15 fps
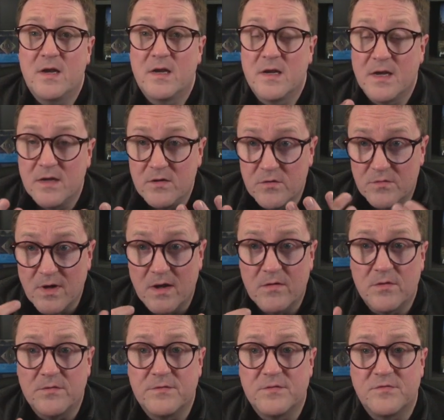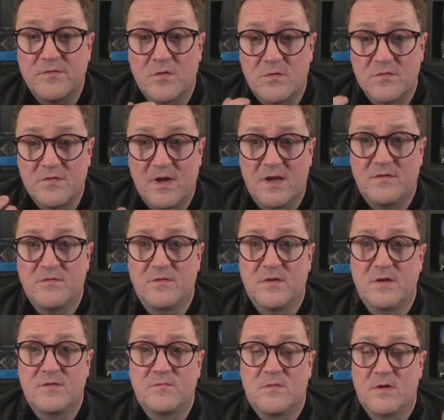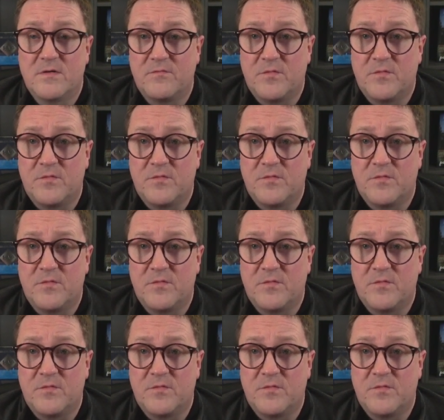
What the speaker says: and then you download the source, add to this one,